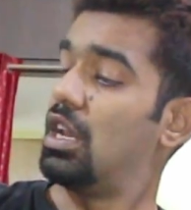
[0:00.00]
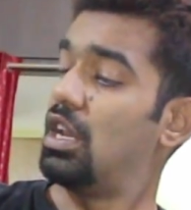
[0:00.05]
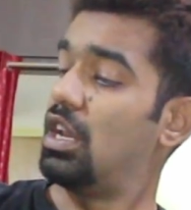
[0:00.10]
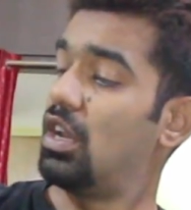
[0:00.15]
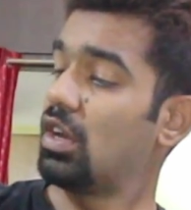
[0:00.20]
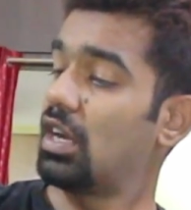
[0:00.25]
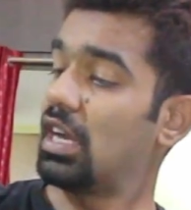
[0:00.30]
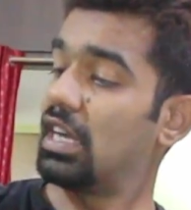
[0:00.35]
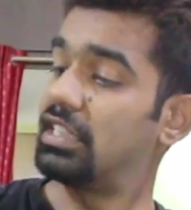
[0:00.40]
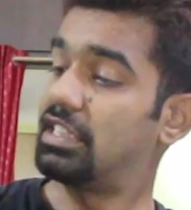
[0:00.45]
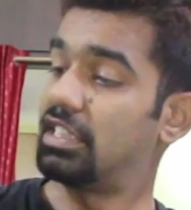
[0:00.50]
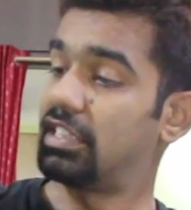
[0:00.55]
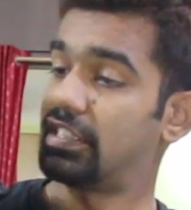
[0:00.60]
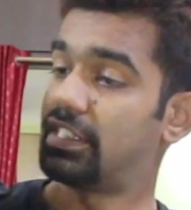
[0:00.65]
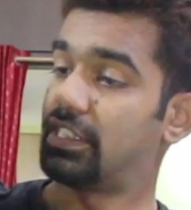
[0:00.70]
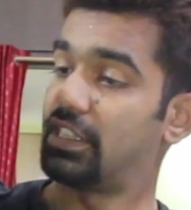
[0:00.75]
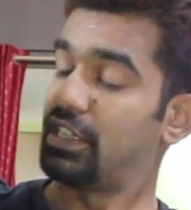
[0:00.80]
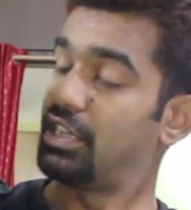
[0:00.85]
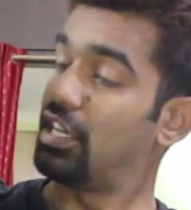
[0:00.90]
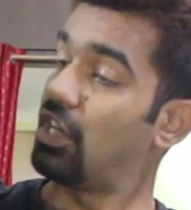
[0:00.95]
Look at
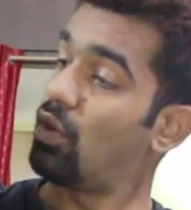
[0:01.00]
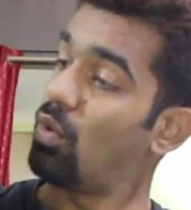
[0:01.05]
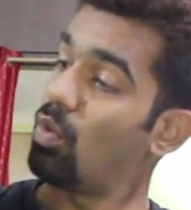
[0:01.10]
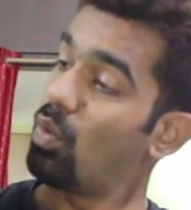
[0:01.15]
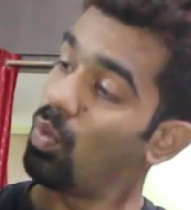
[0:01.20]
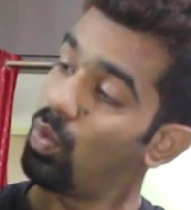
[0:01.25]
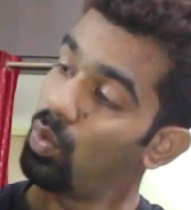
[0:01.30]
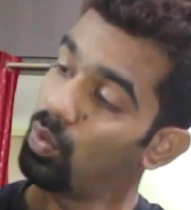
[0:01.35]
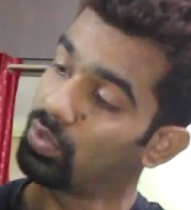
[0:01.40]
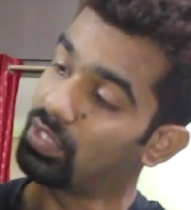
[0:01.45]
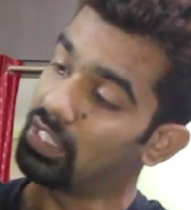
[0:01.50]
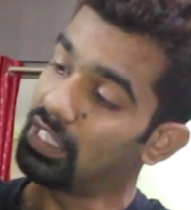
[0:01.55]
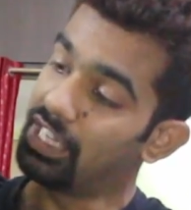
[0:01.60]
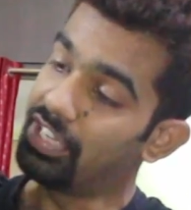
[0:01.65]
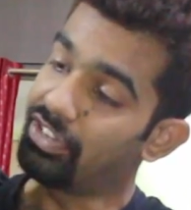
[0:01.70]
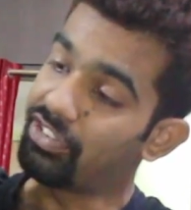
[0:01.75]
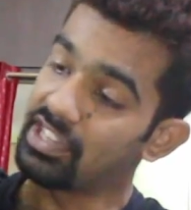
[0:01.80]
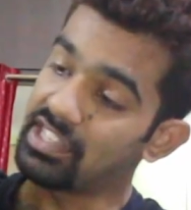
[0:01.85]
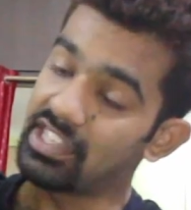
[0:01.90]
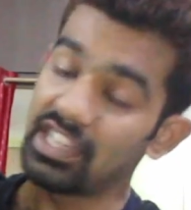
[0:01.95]
this. Now, the
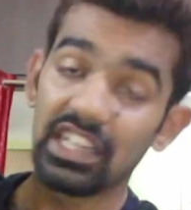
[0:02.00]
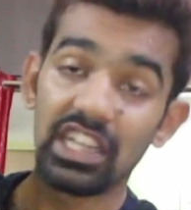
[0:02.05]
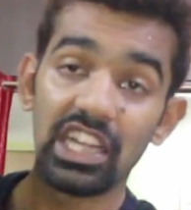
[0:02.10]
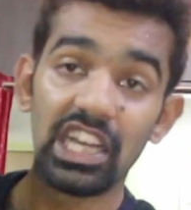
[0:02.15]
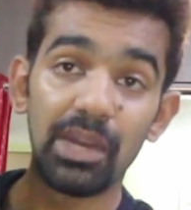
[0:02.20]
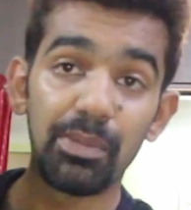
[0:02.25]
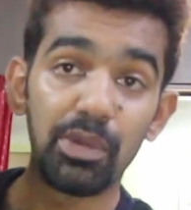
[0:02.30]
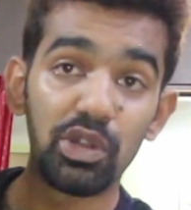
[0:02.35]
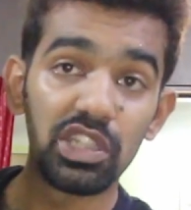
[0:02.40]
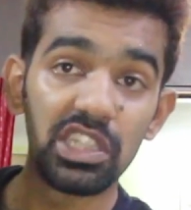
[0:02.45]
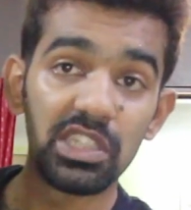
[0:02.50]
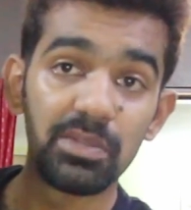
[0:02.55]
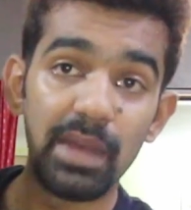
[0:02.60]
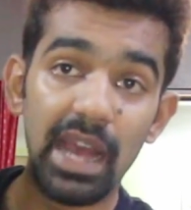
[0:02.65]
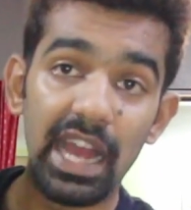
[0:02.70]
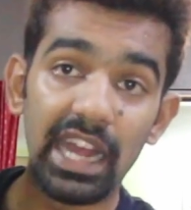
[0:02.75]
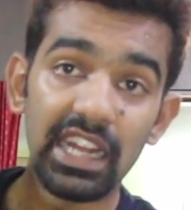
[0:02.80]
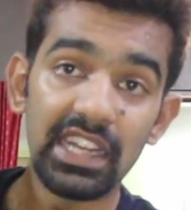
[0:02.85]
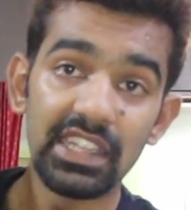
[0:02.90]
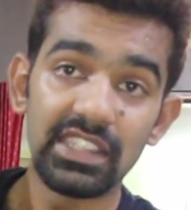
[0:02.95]
interesting thing about this
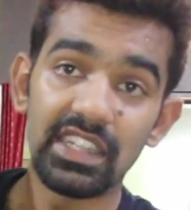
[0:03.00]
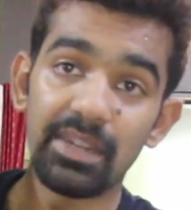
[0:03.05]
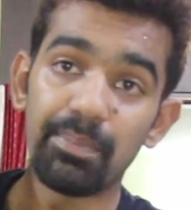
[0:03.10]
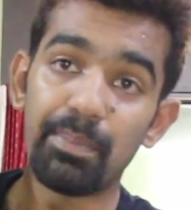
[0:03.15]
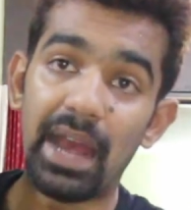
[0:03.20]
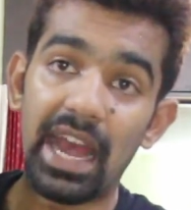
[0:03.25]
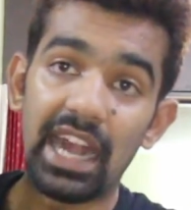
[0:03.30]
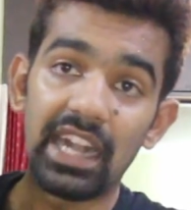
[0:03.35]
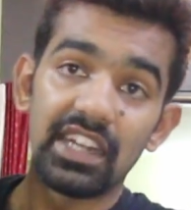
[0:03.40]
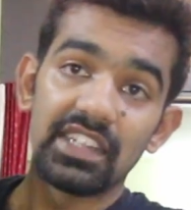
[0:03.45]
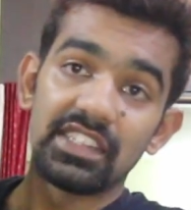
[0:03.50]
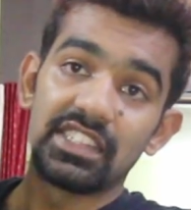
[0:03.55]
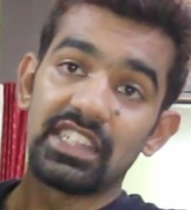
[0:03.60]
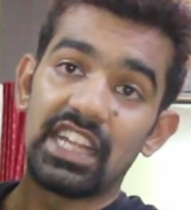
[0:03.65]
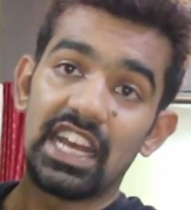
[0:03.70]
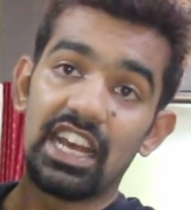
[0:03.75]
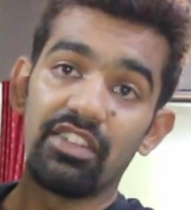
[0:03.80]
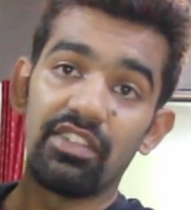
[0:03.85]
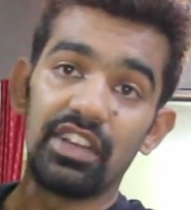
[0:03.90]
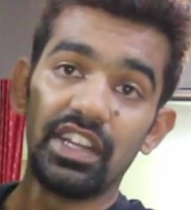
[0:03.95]
bag is that bag
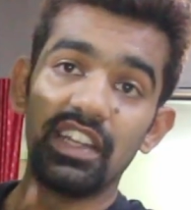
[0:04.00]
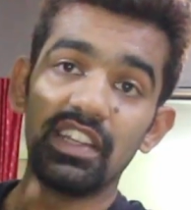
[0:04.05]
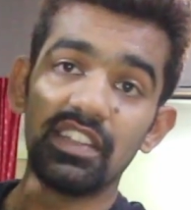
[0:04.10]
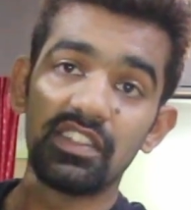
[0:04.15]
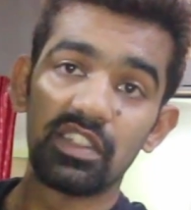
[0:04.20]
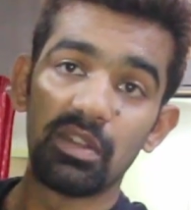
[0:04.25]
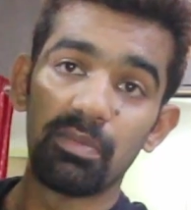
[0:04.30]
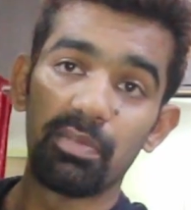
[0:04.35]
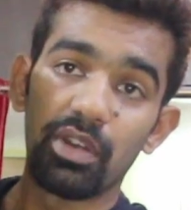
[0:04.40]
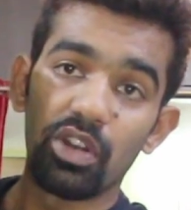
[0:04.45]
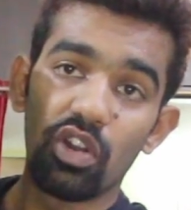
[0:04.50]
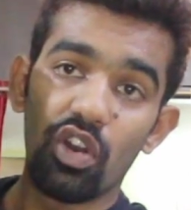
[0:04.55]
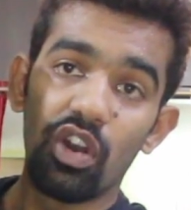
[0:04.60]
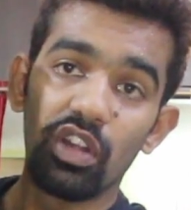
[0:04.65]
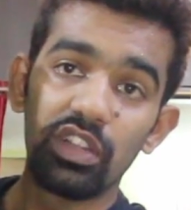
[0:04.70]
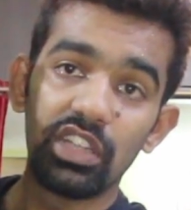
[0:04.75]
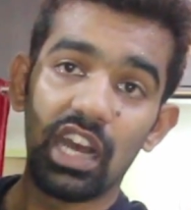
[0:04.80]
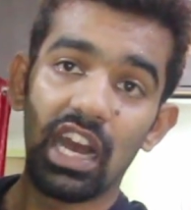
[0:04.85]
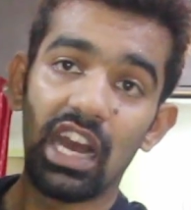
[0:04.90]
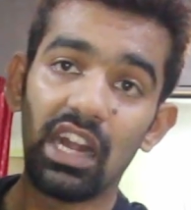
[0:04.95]
doesn't have any zipper
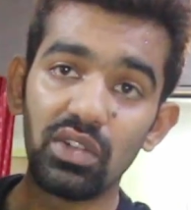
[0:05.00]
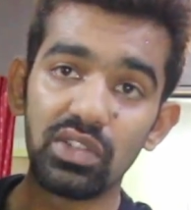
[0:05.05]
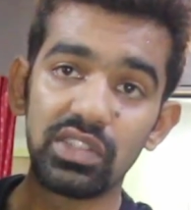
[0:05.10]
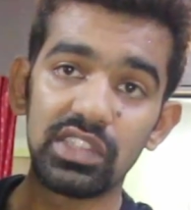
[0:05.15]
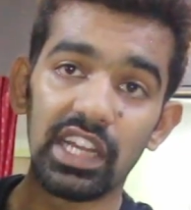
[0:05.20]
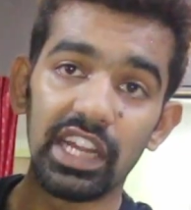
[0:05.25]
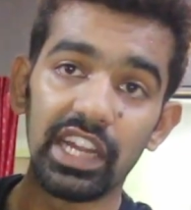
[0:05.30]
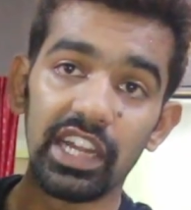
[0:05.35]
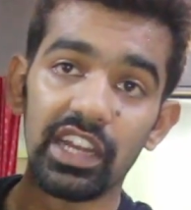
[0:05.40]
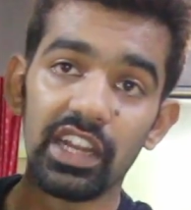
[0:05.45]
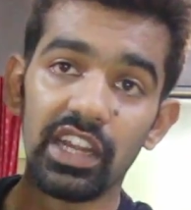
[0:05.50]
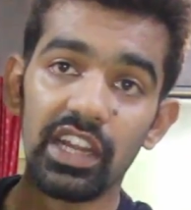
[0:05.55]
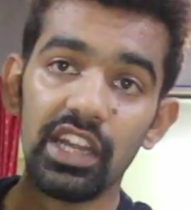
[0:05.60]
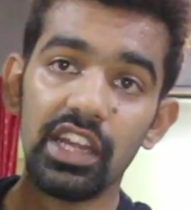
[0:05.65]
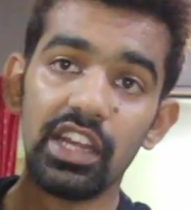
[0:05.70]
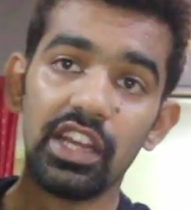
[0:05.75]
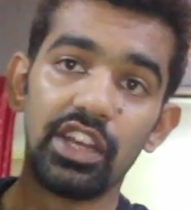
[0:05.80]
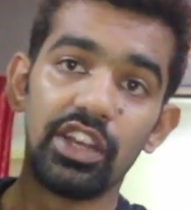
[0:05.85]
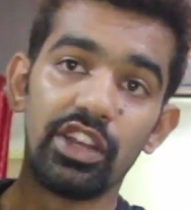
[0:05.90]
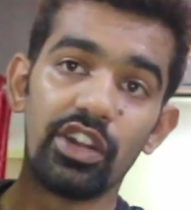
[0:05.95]
on the outside.
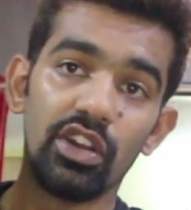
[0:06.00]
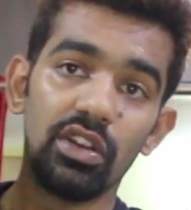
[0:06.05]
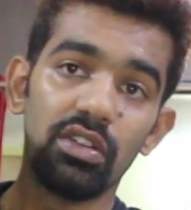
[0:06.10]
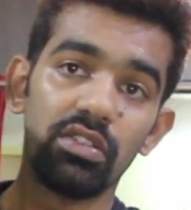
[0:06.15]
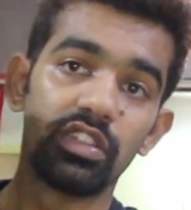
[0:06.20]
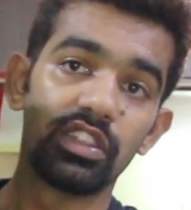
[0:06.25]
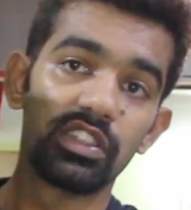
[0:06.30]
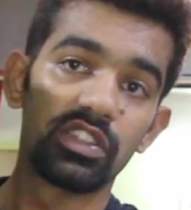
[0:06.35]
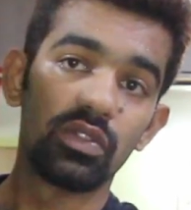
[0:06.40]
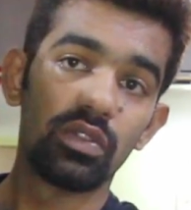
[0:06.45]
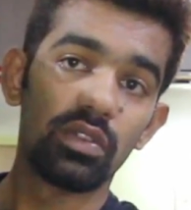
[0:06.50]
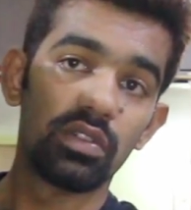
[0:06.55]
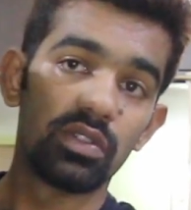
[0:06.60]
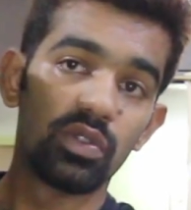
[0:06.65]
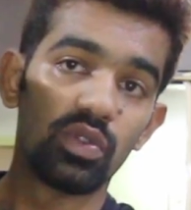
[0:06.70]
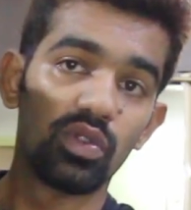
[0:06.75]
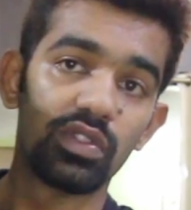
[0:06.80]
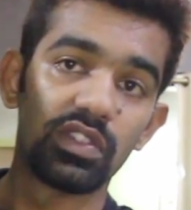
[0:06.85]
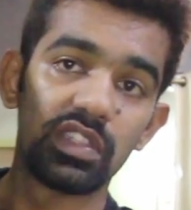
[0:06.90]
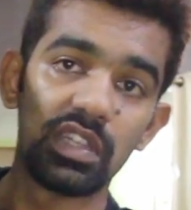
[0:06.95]
You know, there's
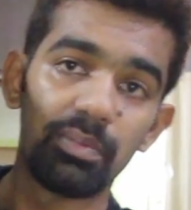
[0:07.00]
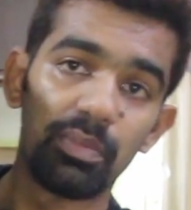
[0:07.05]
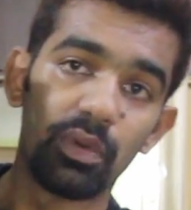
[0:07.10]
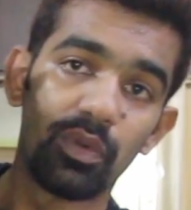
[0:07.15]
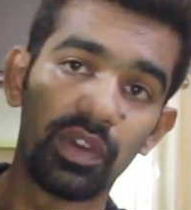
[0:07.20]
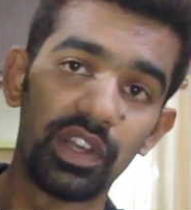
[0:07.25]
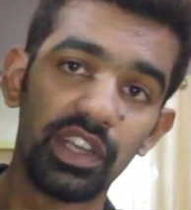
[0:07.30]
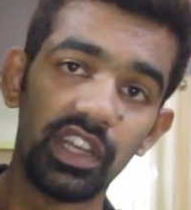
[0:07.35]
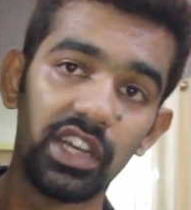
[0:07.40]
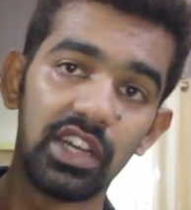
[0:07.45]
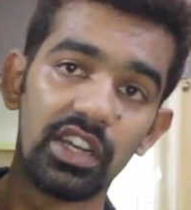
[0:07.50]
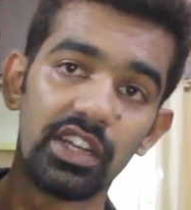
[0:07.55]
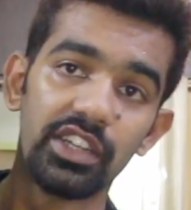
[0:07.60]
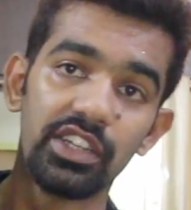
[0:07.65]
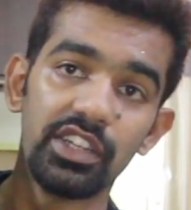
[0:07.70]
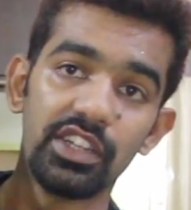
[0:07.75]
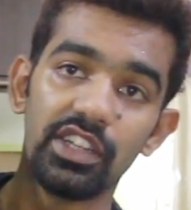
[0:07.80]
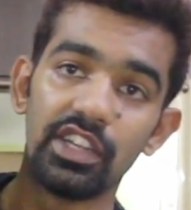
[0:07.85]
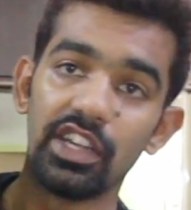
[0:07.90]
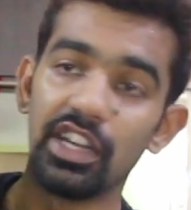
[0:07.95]
no zip over here.
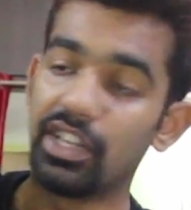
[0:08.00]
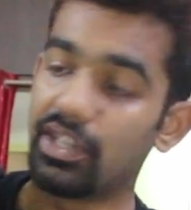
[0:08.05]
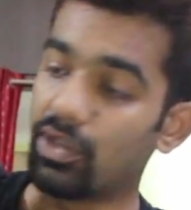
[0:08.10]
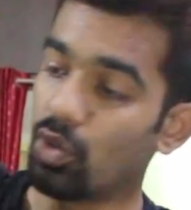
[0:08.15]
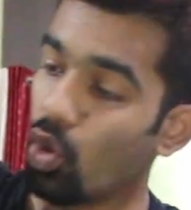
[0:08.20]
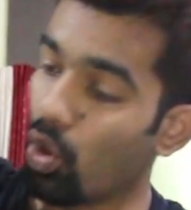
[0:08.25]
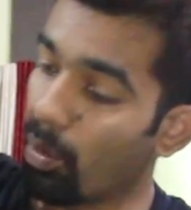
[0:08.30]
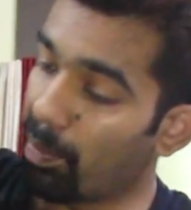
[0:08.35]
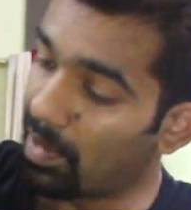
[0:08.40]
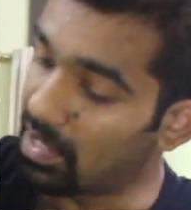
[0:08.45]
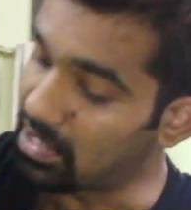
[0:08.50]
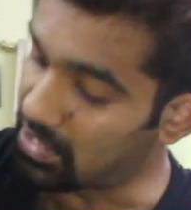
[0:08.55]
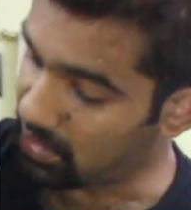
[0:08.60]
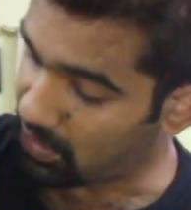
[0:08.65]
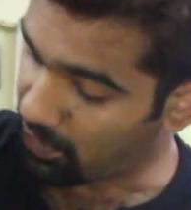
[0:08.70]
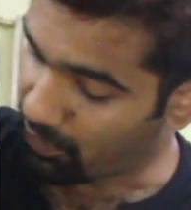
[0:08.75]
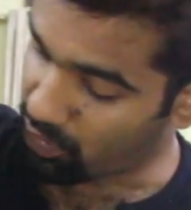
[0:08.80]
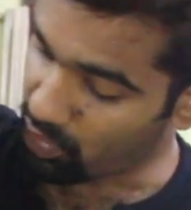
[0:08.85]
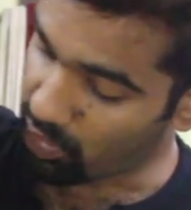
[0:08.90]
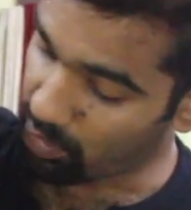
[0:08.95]
It
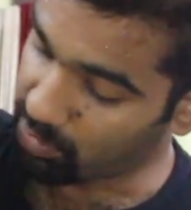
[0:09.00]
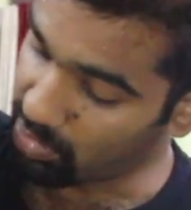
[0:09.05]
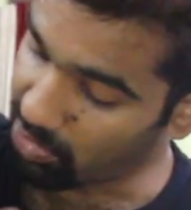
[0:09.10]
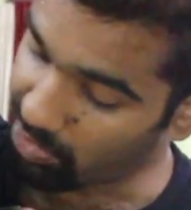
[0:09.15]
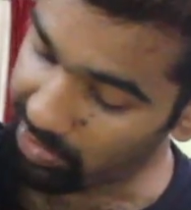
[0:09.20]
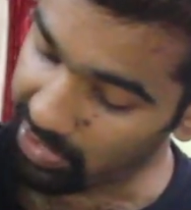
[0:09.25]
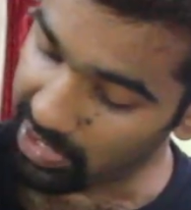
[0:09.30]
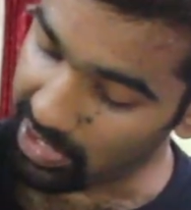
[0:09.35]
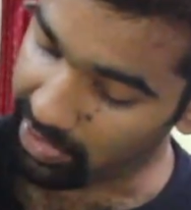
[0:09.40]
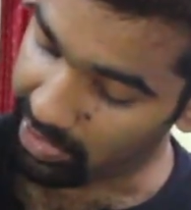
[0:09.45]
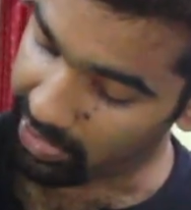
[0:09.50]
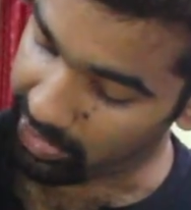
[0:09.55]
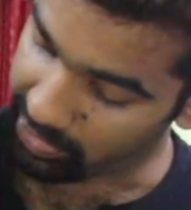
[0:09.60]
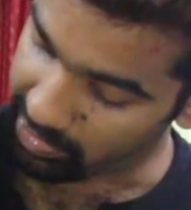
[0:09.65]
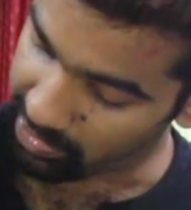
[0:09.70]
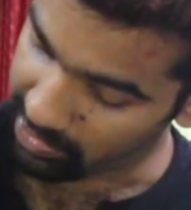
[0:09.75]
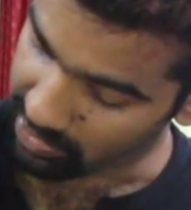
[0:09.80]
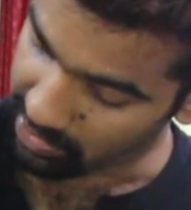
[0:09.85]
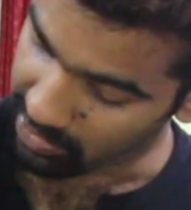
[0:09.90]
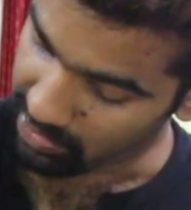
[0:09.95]
opens from the rear end.